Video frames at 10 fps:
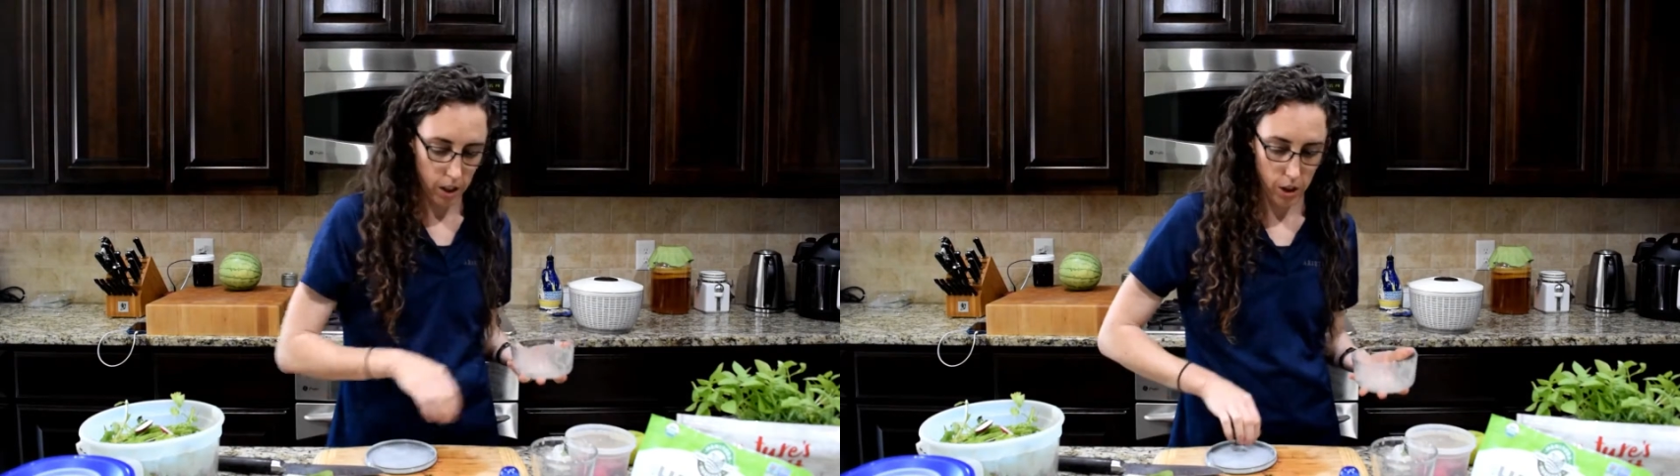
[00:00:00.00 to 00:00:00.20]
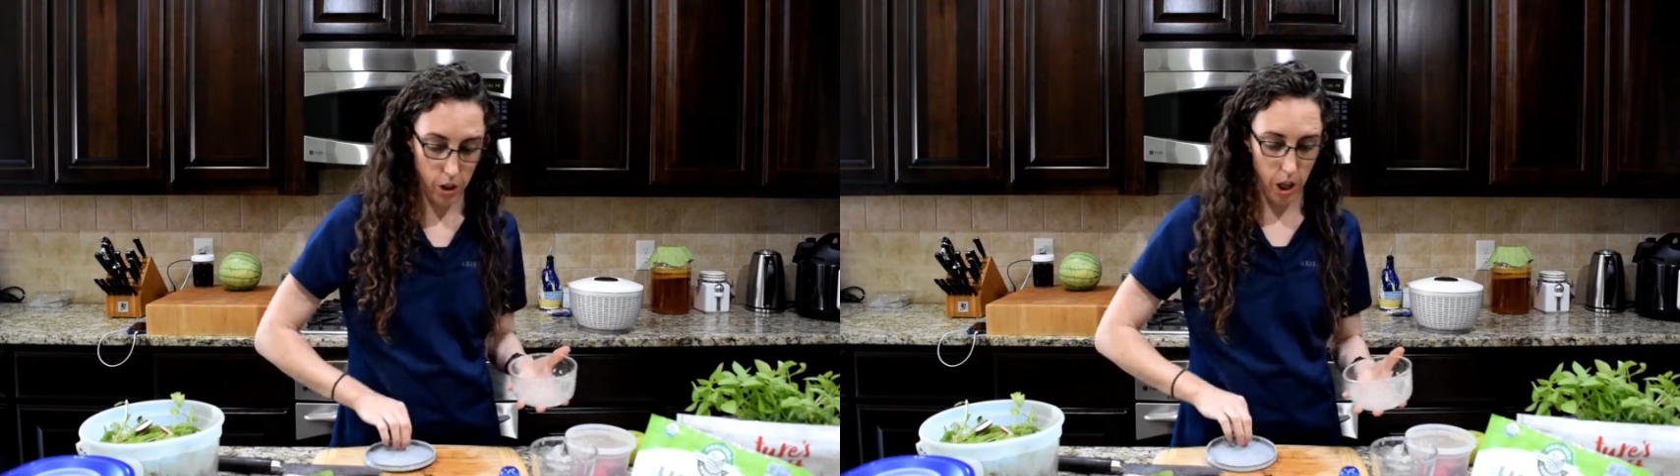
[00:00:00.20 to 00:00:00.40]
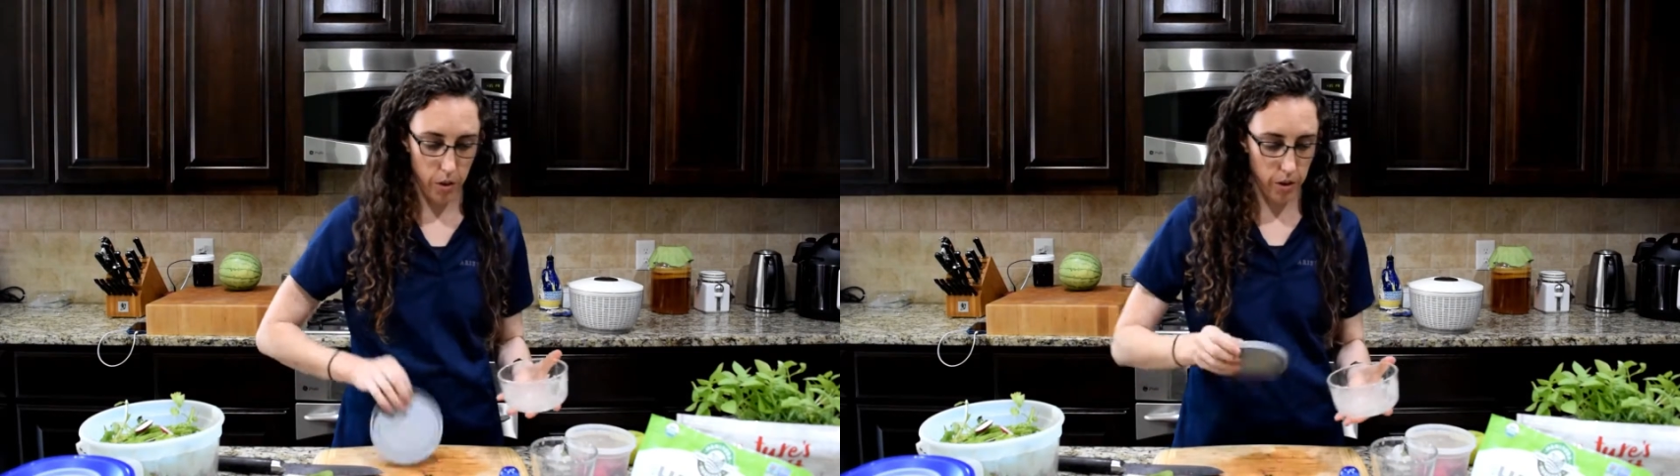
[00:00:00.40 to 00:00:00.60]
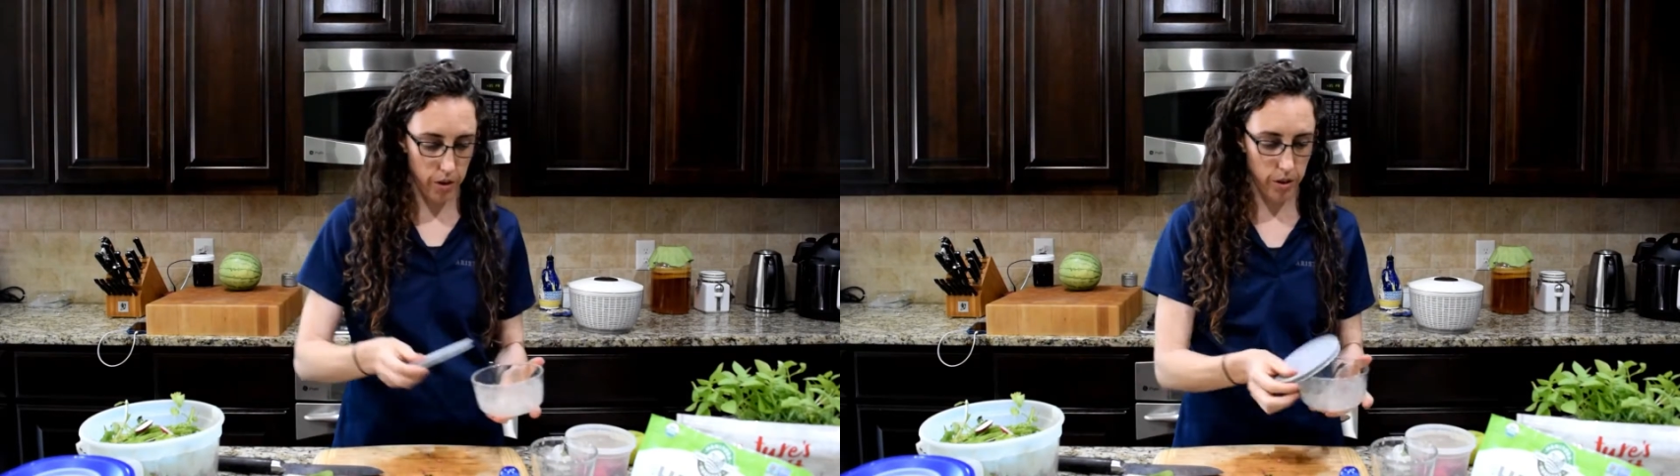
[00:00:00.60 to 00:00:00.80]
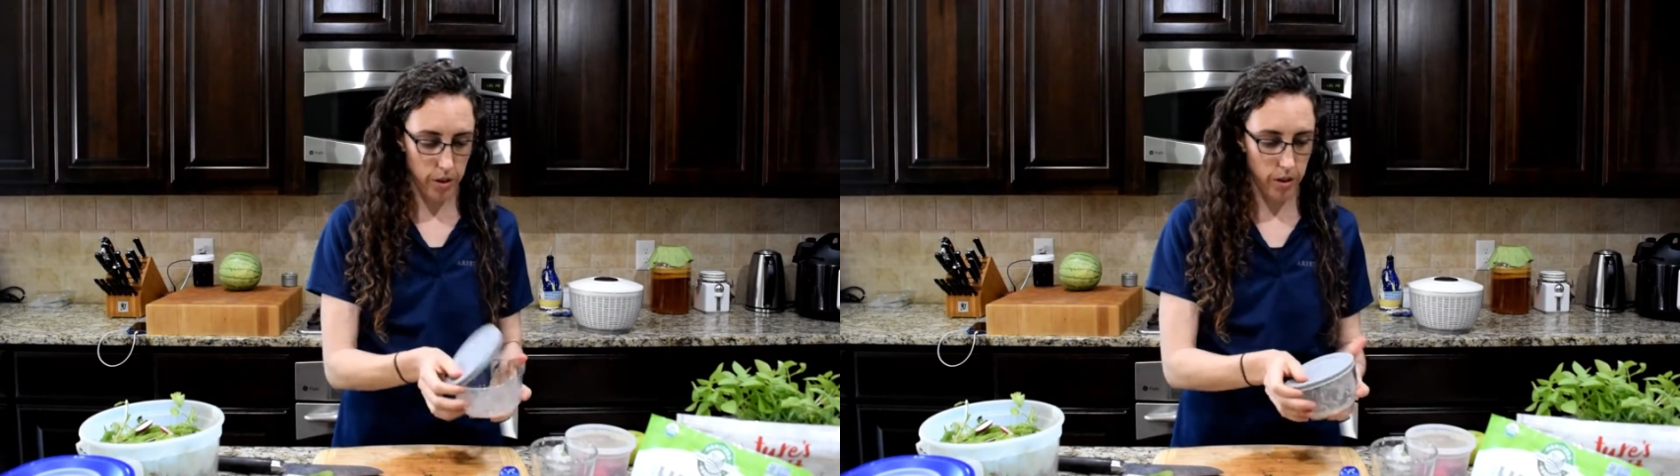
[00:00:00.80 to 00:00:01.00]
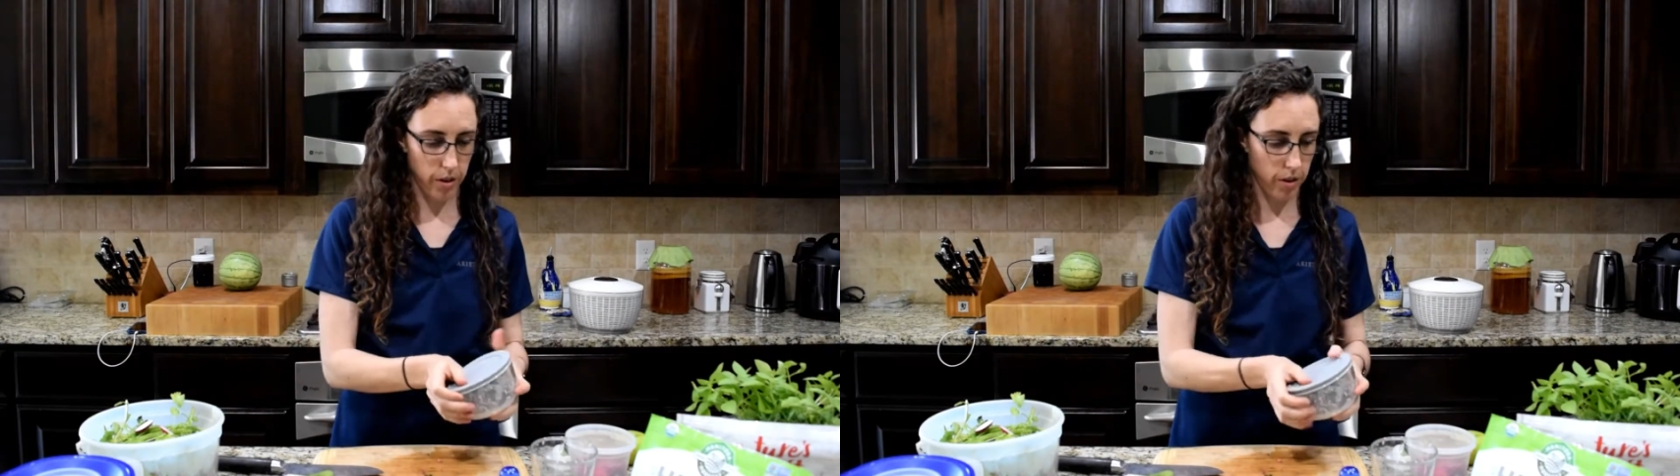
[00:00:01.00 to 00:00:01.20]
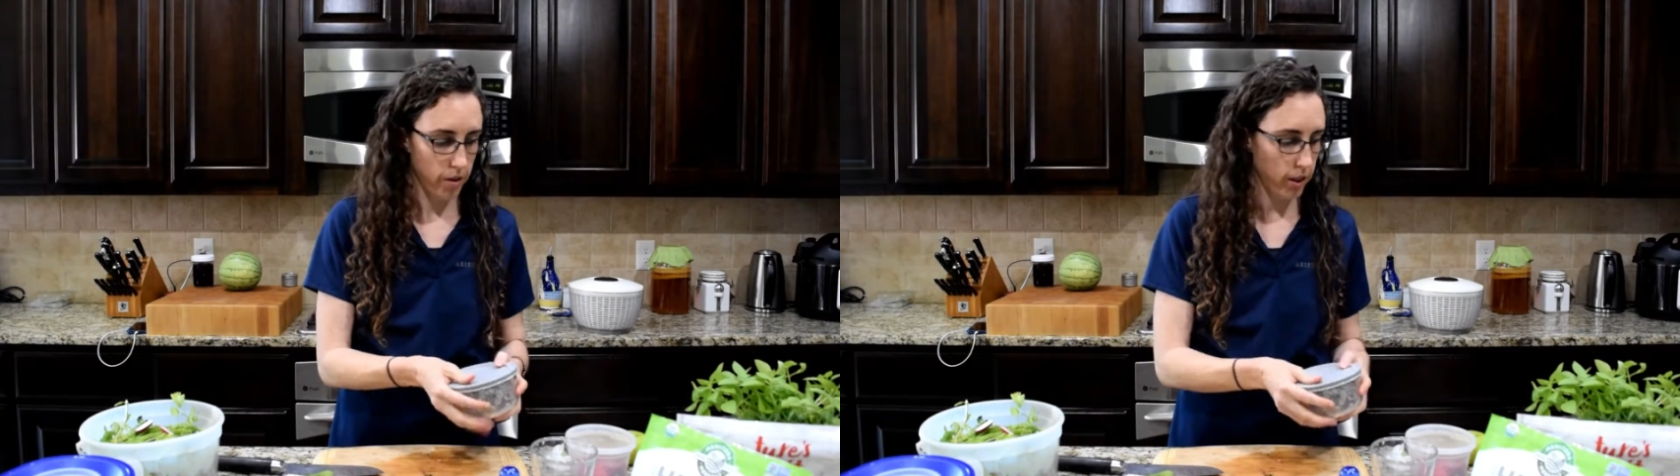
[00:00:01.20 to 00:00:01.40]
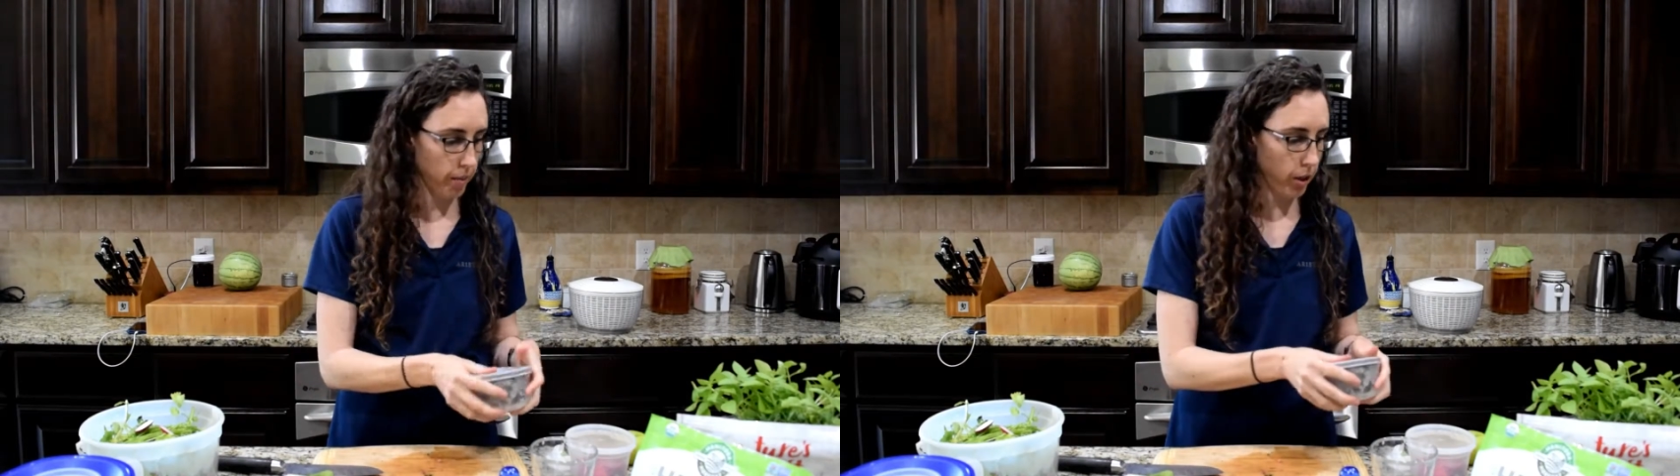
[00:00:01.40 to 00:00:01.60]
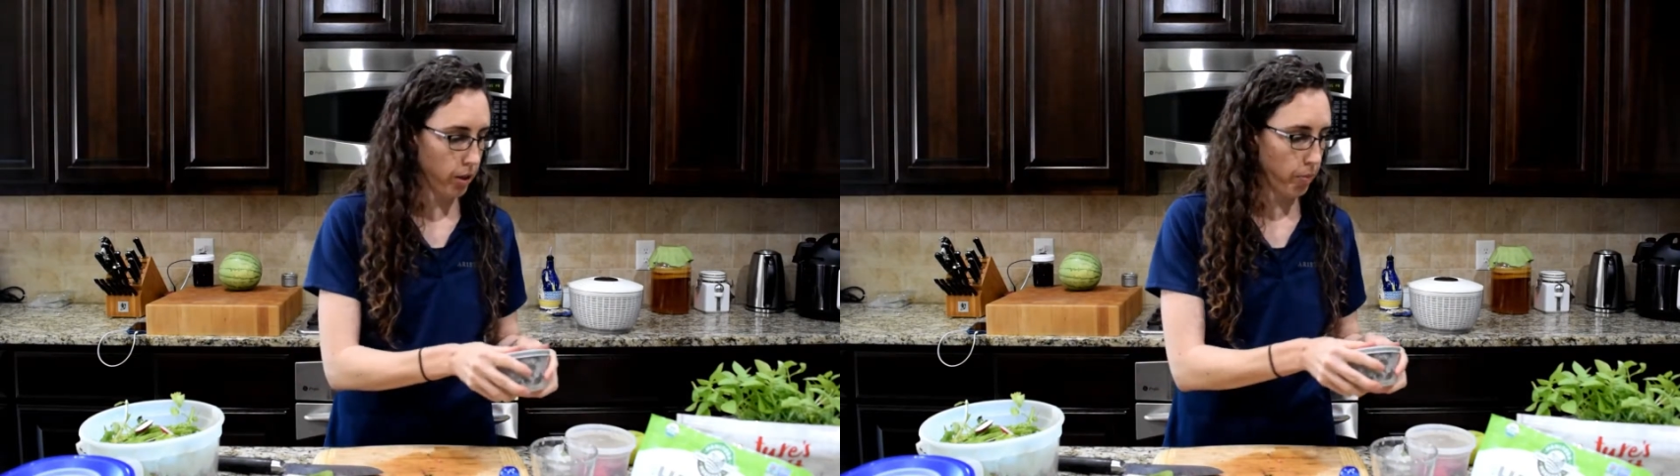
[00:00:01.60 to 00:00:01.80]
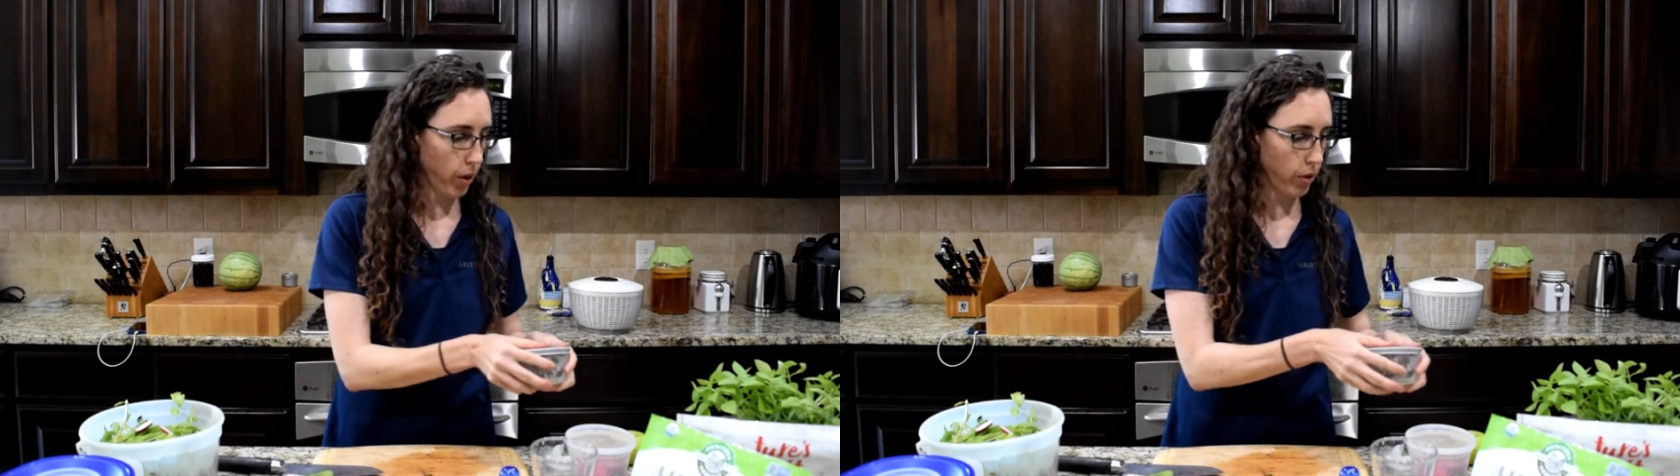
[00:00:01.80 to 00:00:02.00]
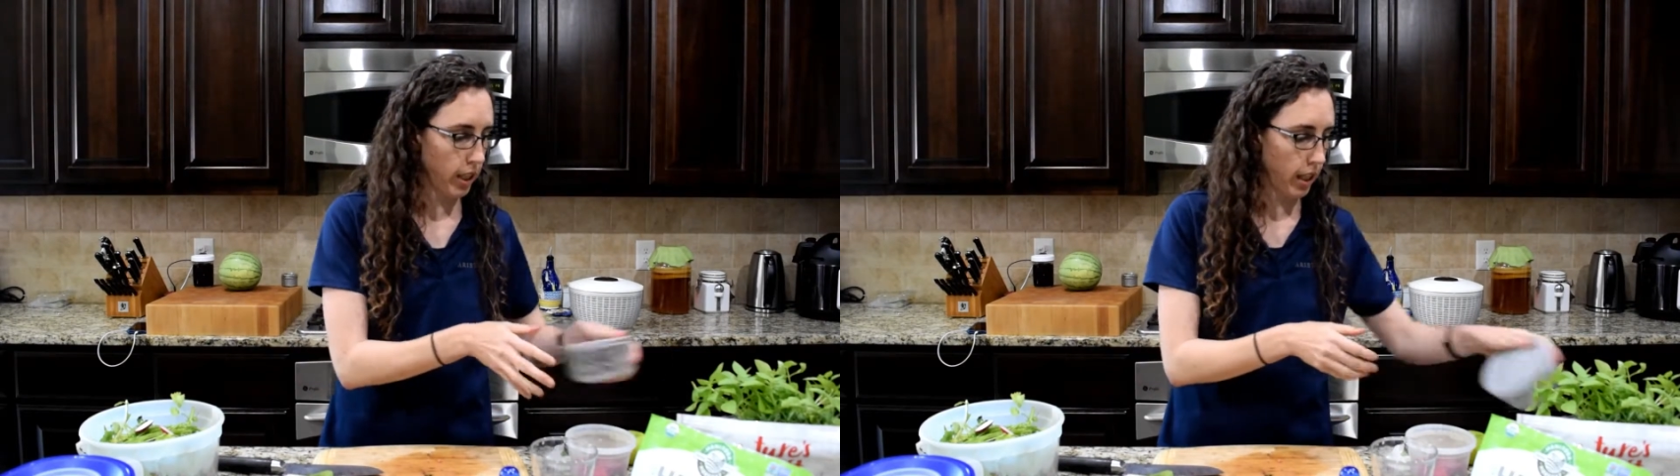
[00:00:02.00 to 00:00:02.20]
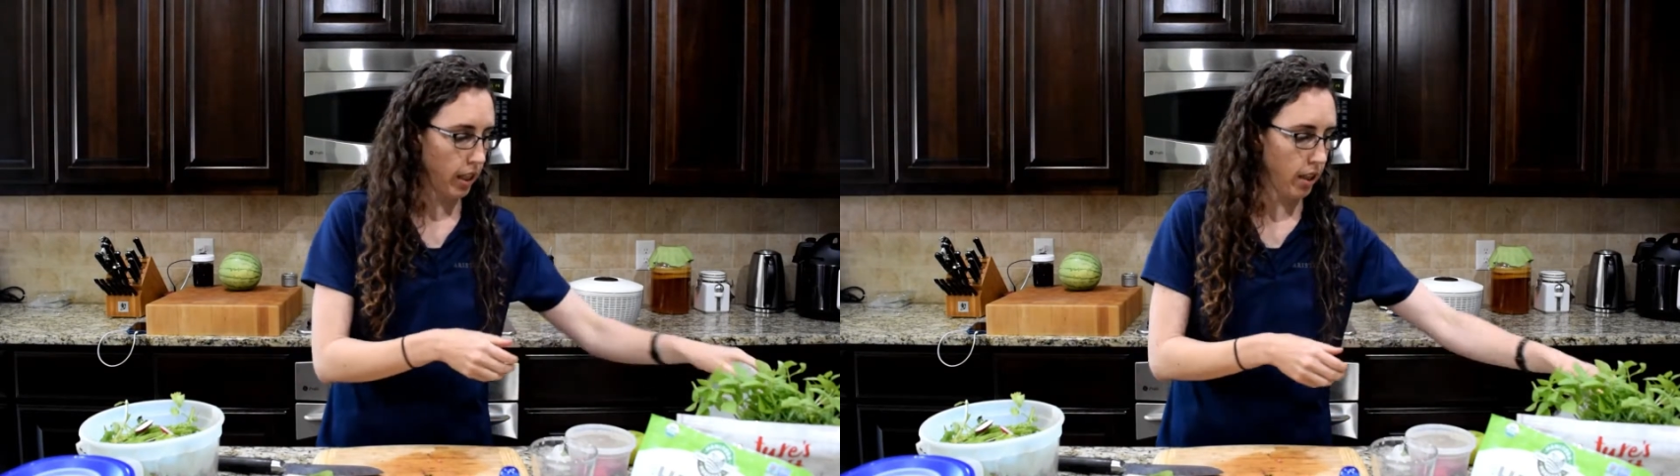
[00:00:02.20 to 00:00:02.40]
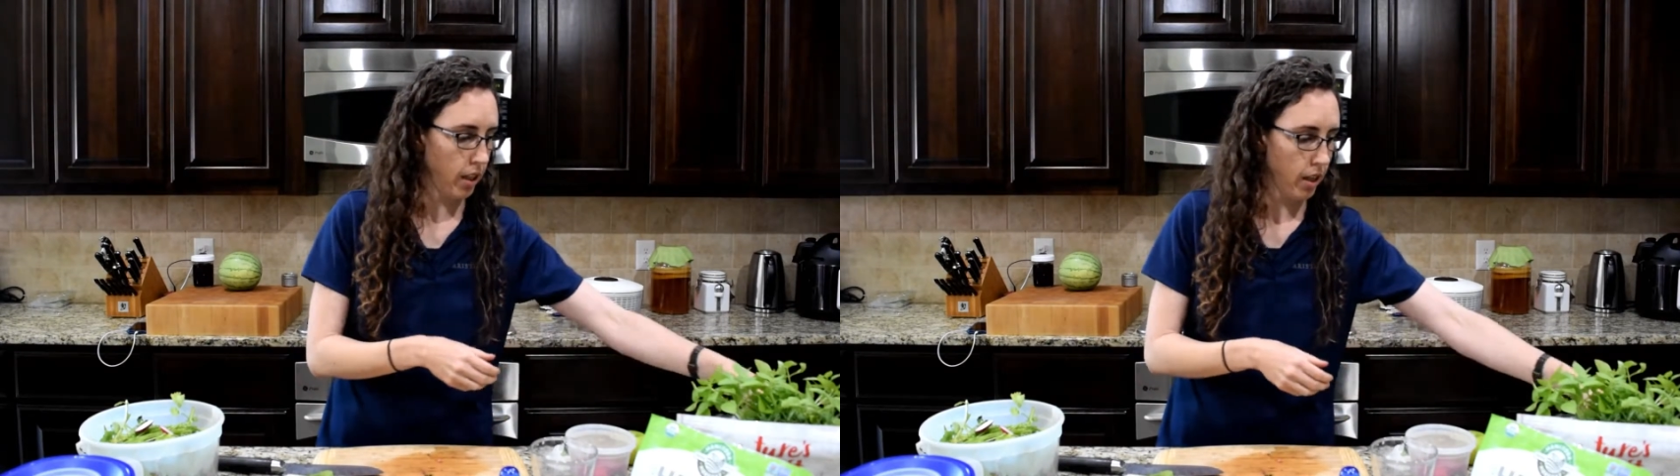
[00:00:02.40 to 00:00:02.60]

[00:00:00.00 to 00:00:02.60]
So some good protein.